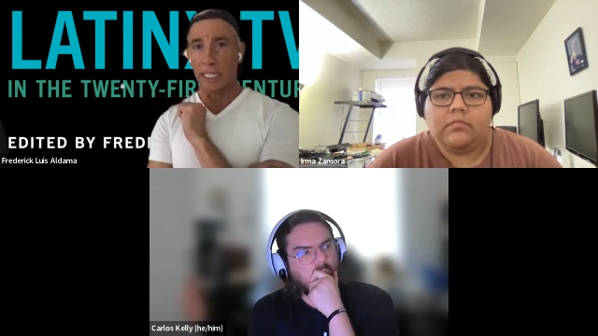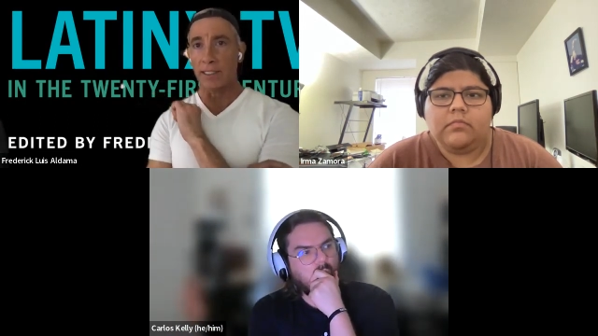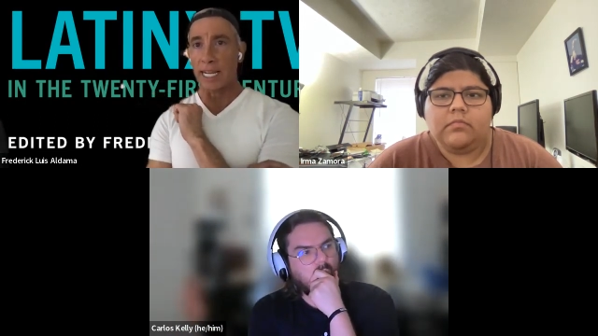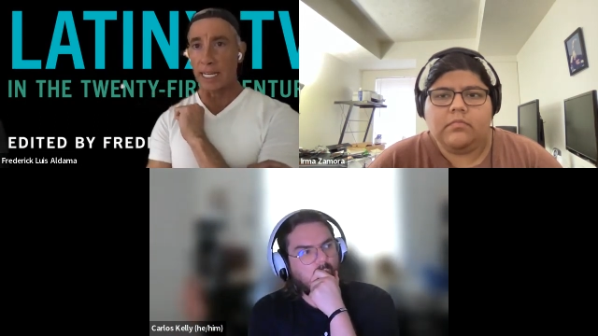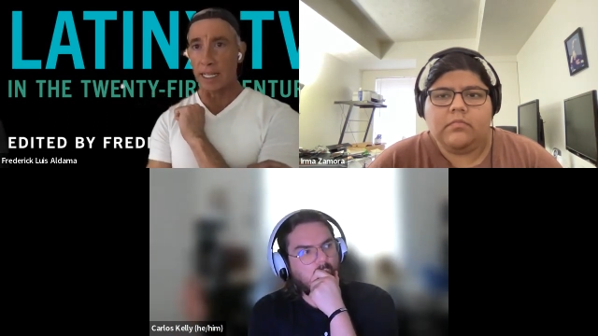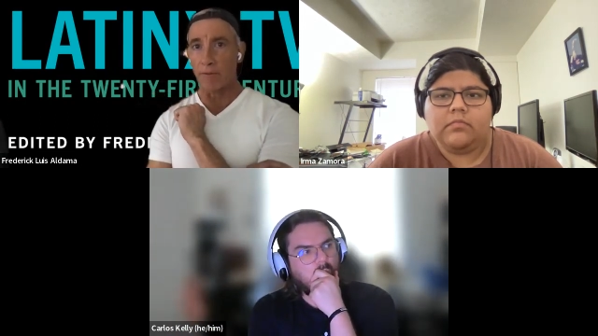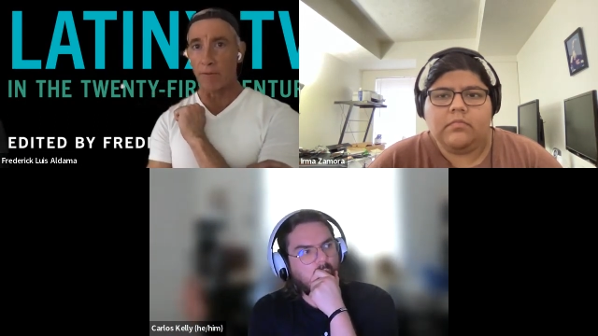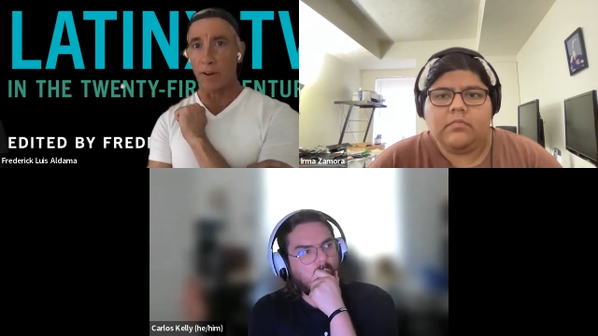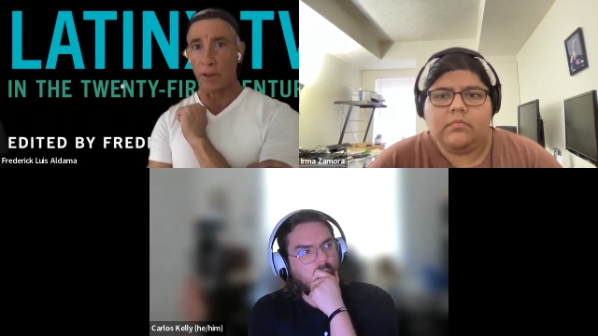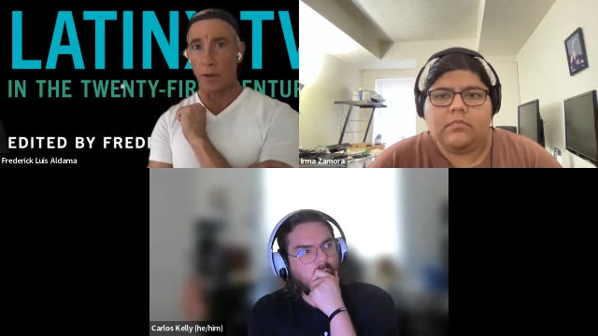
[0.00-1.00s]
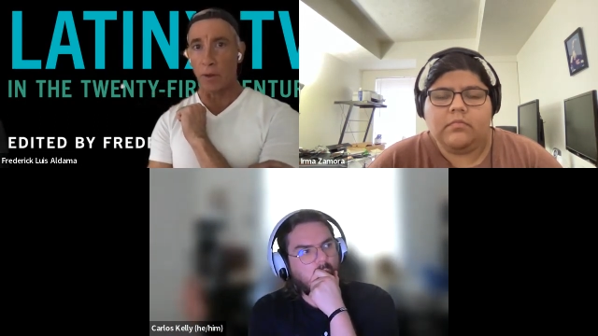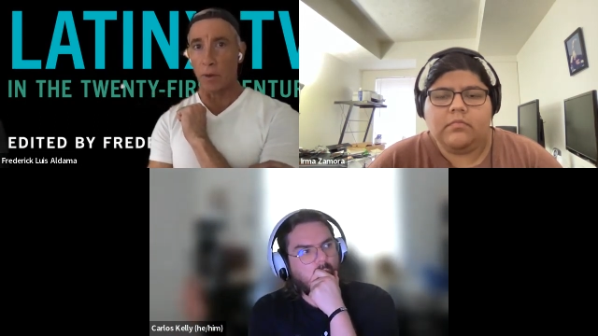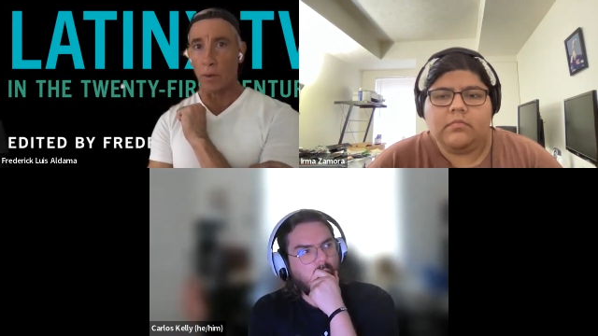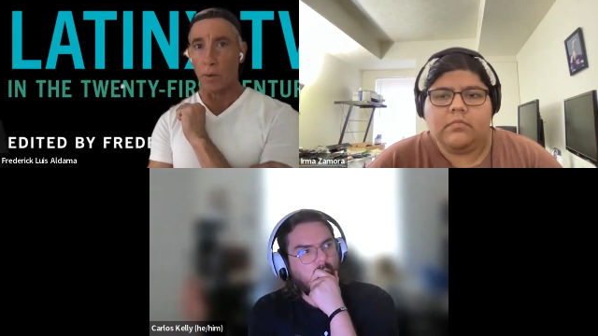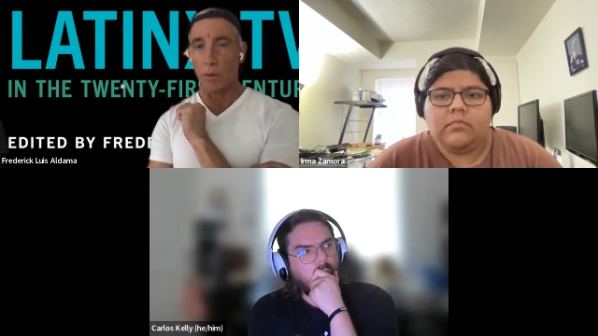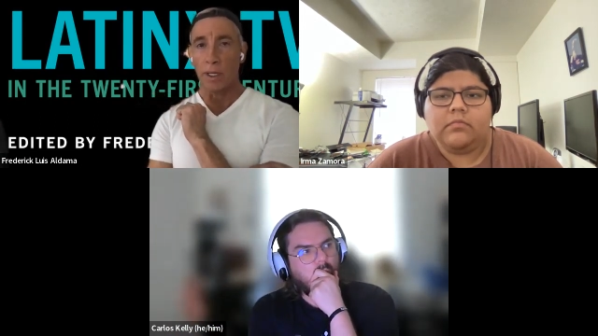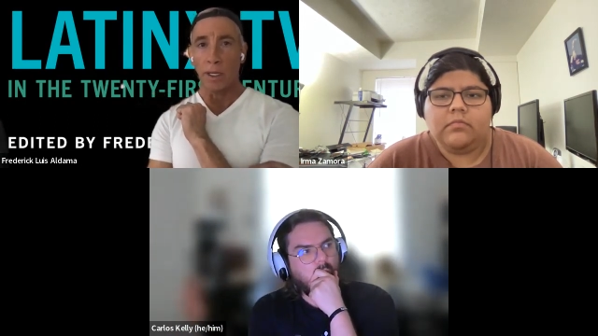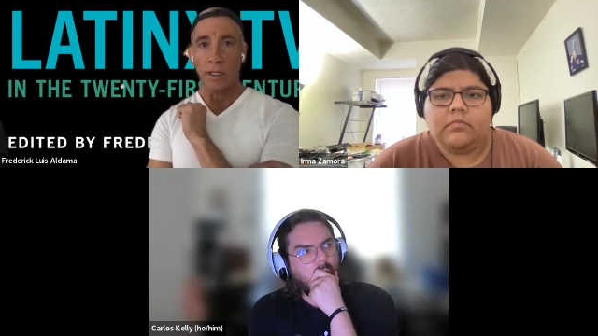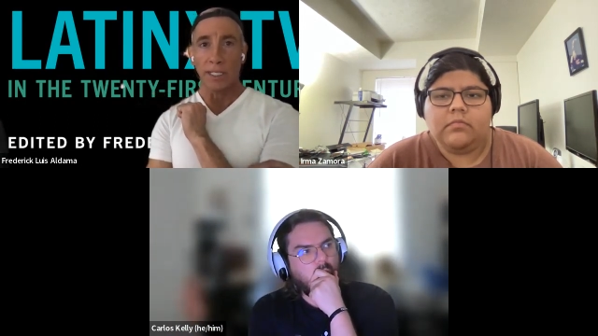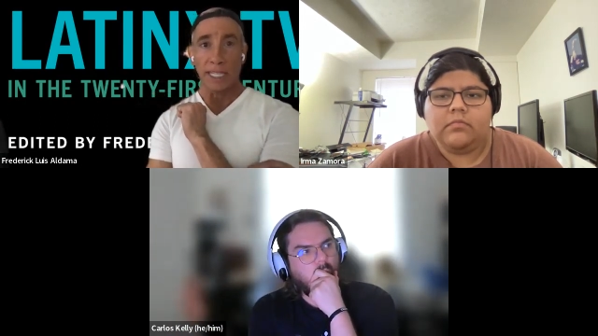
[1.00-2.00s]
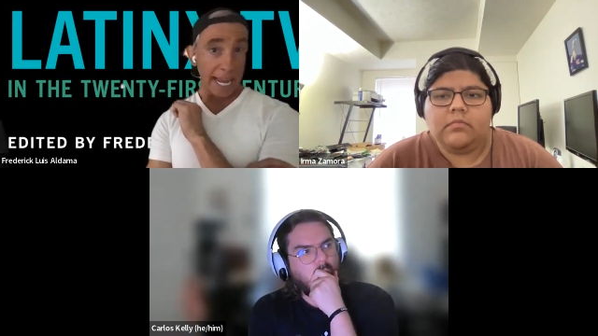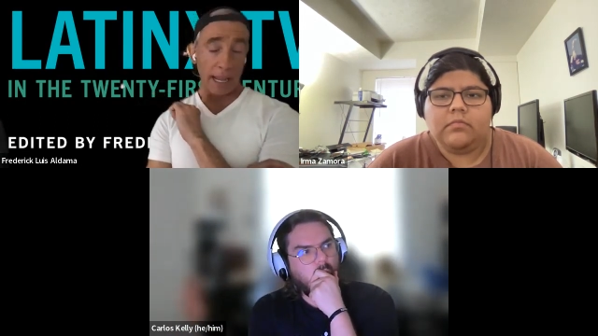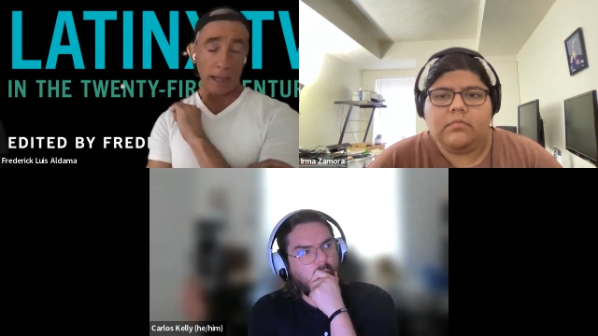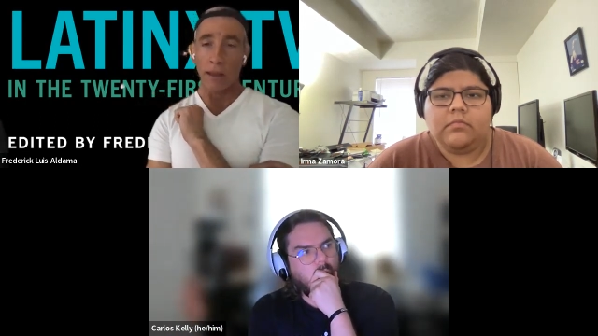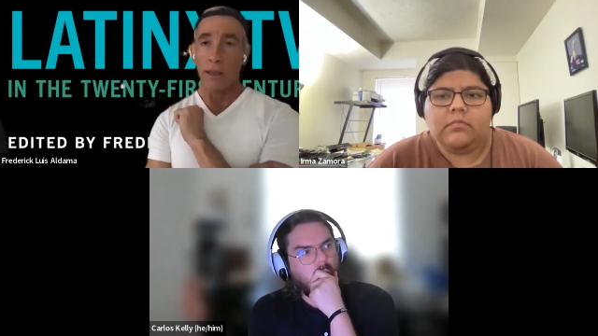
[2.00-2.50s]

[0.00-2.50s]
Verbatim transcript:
Speaker 1: exciting for you today?